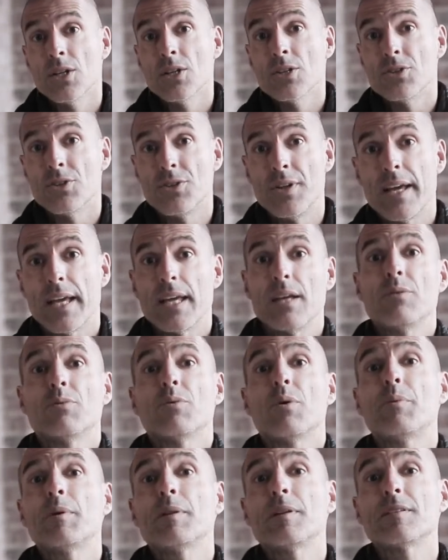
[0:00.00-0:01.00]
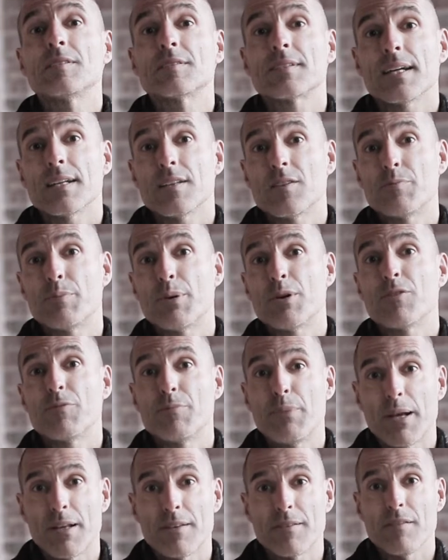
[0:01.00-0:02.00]
Today, we will discuss
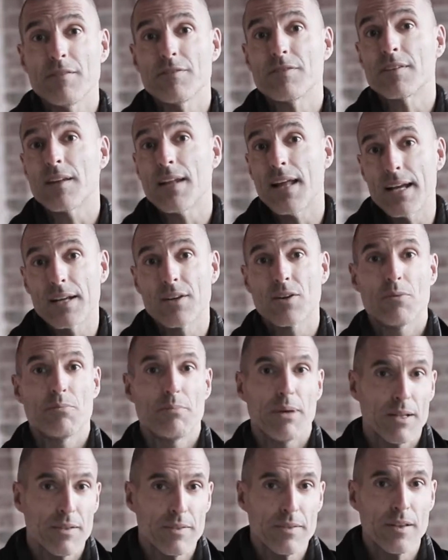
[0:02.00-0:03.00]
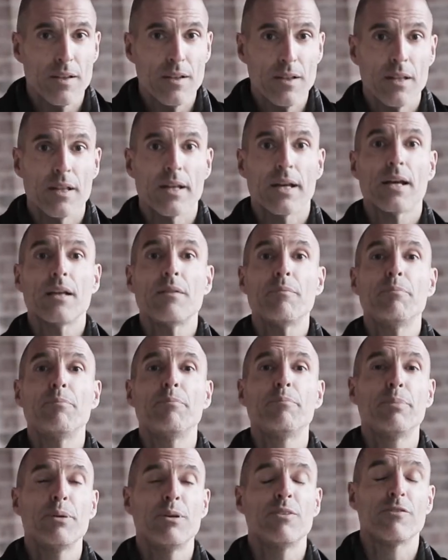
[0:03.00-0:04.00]
perspectives like your mental and
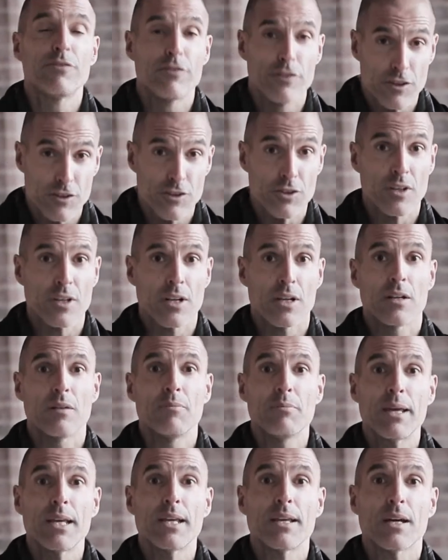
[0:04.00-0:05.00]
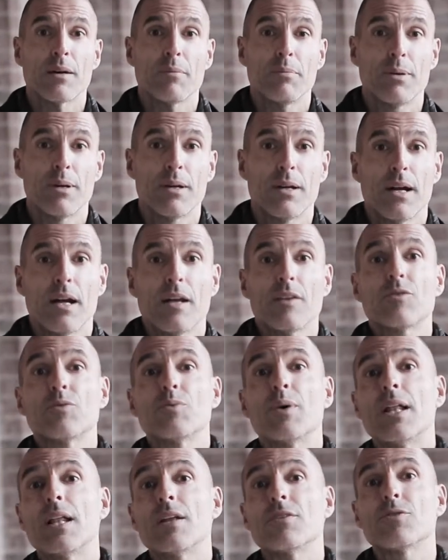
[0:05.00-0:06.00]
physical makeup, as
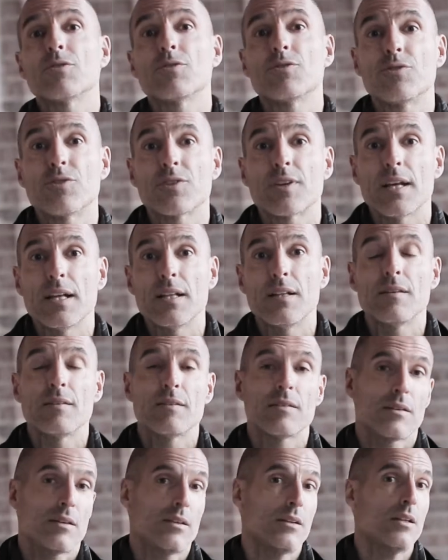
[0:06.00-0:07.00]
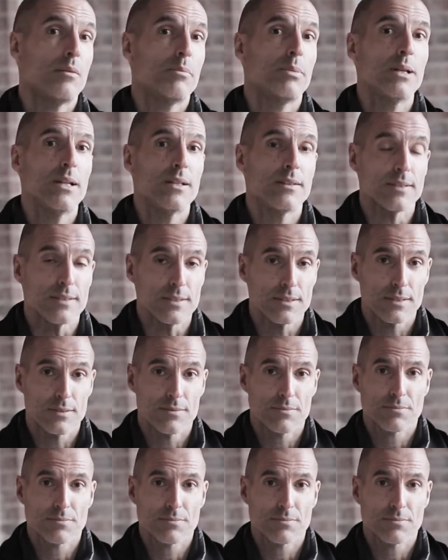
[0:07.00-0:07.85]
well as your skills and abilities.